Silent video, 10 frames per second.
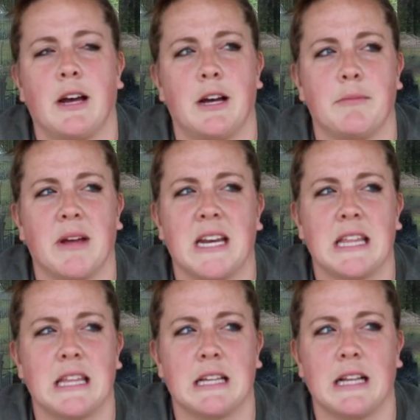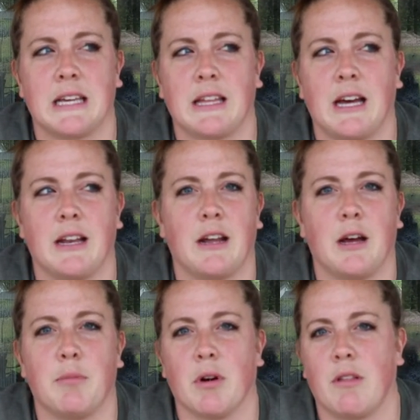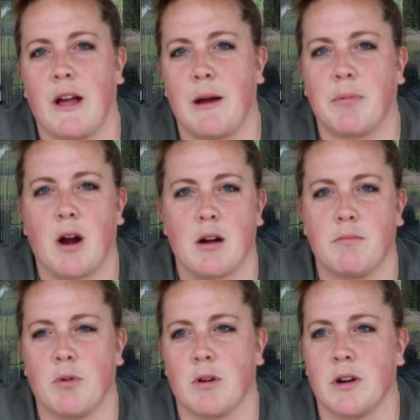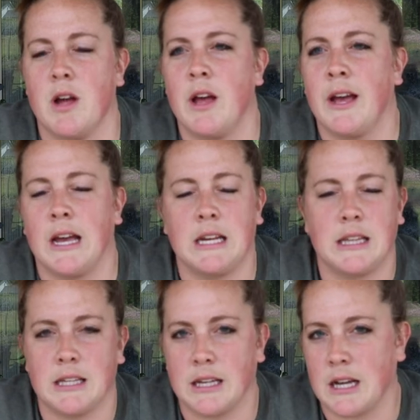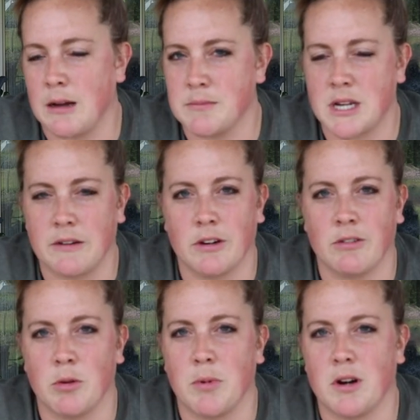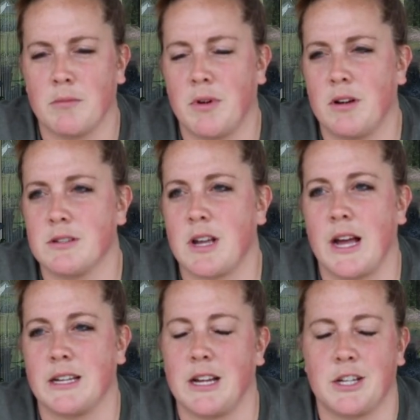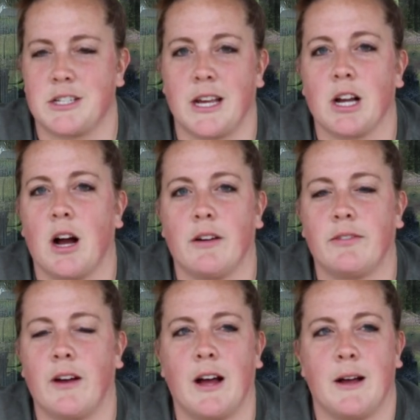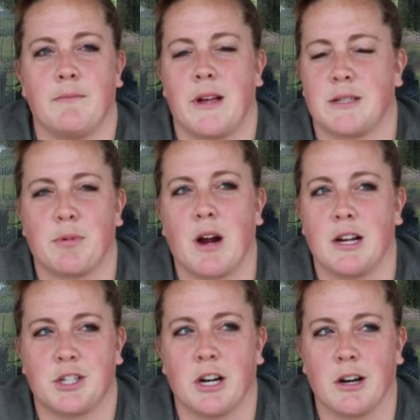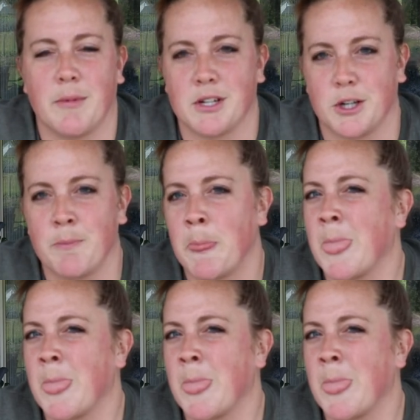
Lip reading: Anything like that, burlap, cardboard, anything that comes covering root balls, I just take off as a precautionary measure.